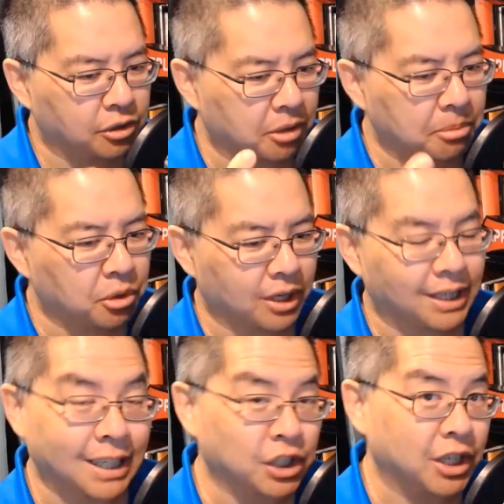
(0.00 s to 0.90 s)
community
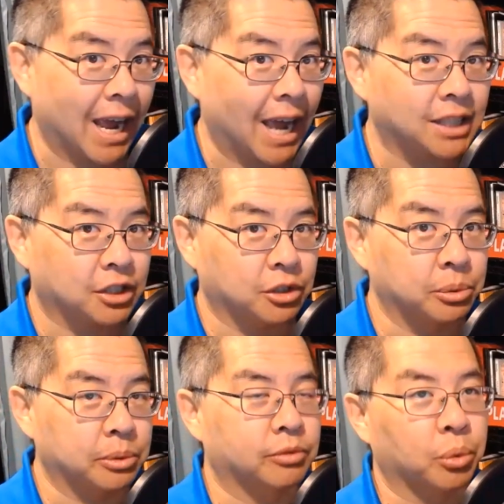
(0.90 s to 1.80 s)
has actually asked
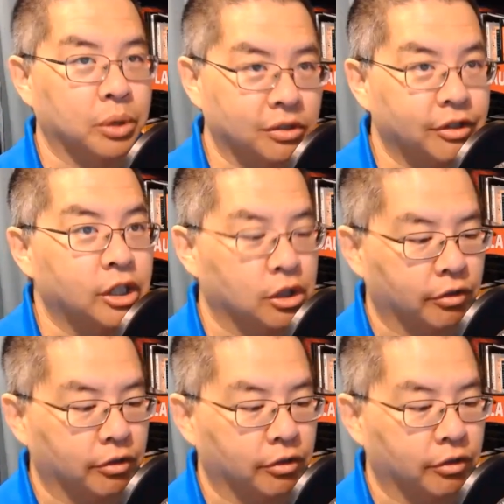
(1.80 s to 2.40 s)
Google for this feature.